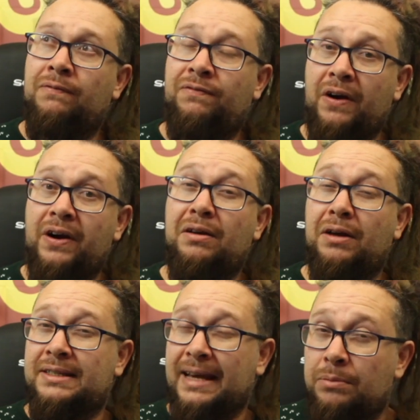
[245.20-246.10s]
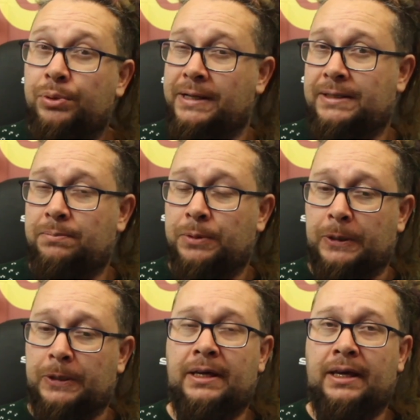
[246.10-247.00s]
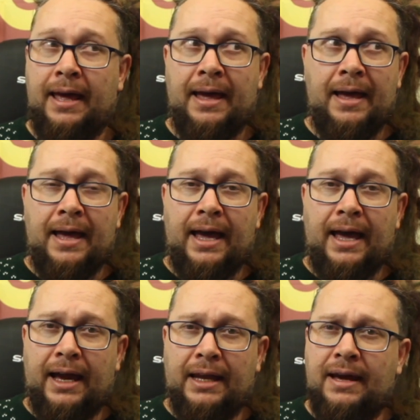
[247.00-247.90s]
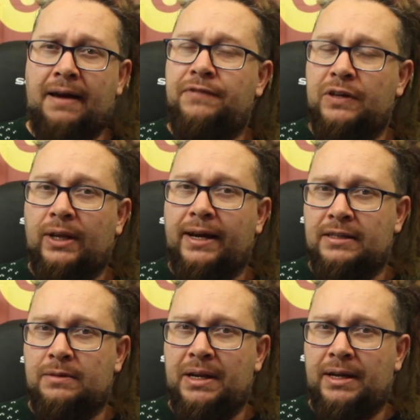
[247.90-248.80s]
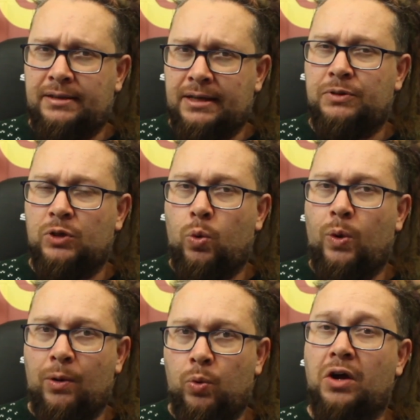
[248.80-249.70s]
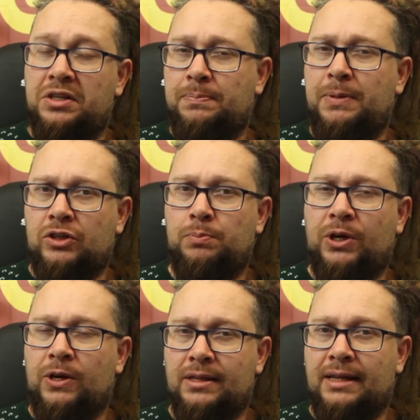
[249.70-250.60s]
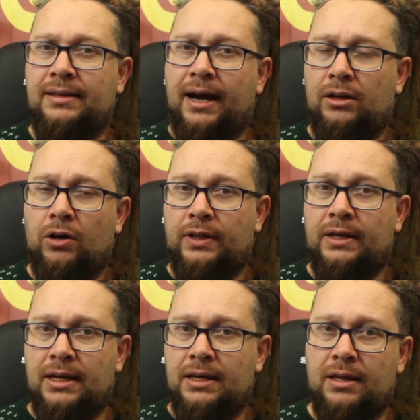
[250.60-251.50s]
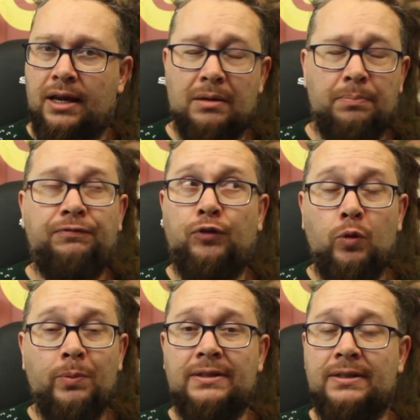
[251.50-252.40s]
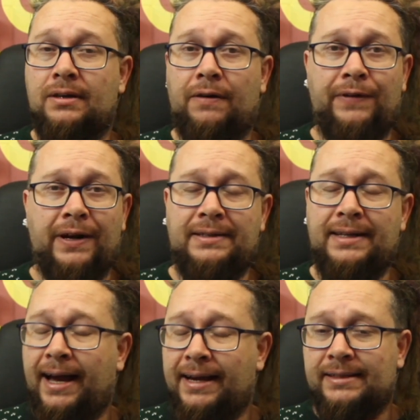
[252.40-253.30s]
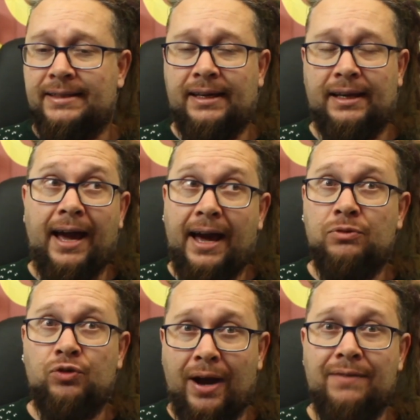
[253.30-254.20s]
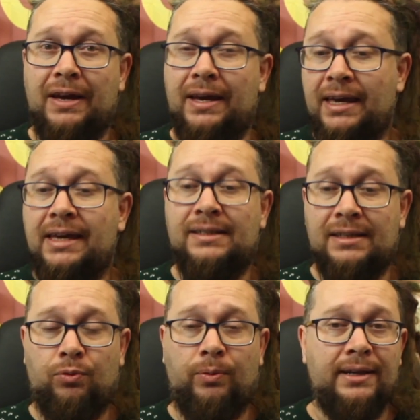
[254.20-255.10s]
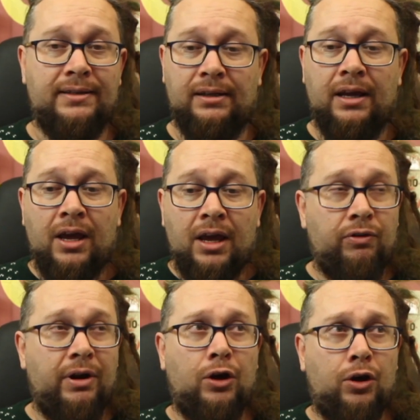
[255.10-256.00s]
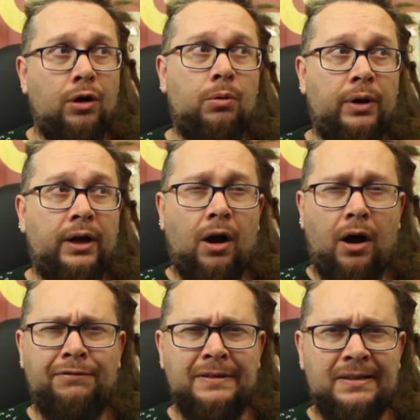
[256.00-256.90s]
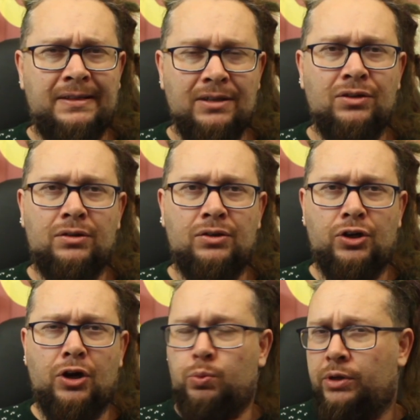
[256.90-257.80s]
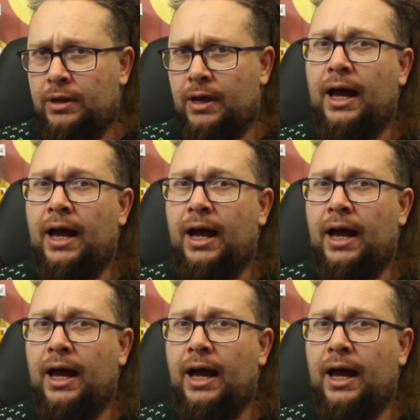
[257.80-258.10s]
a very celebrated book. And I feel like it's been adapted quite well, especially because of that dialogue that's in there. The performances are fantastic, and Adam Driver is great. And Greta Gerwig often steals the show with her